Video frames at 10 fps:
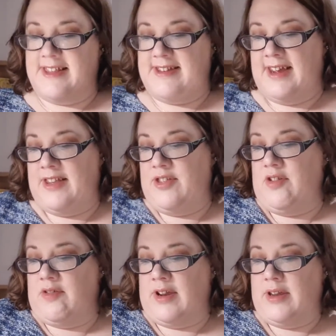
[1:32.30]
acetate,
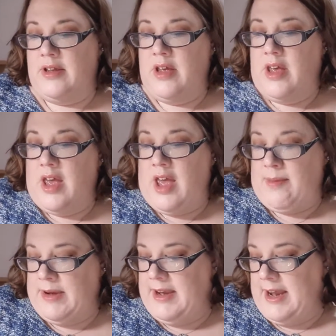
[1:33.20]
sorry.
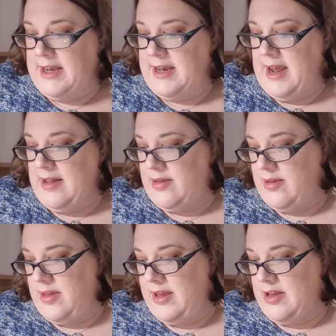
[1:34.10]
And again, I
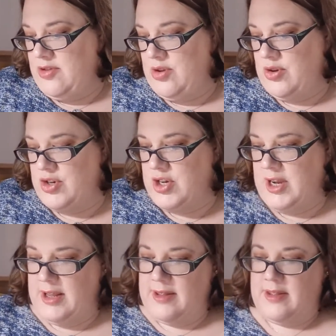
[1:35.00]
think you get 2
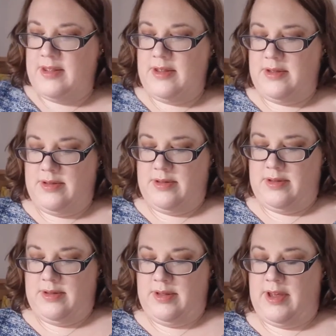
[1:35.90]
sheets.
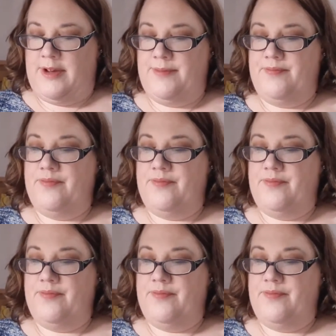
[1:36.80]
Yeah.